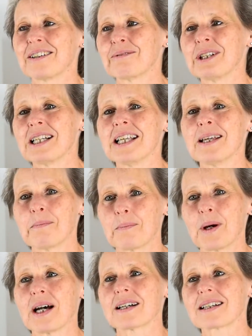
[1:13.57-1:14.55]
a real
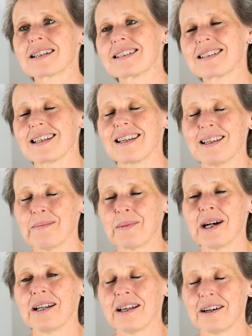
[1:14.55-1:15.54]
impact in
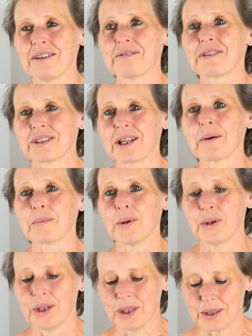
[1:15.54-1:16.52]
my life at that
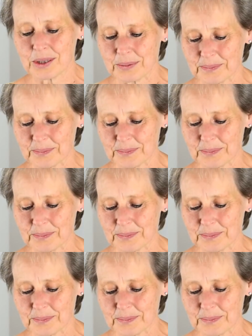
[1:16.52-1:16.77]
point.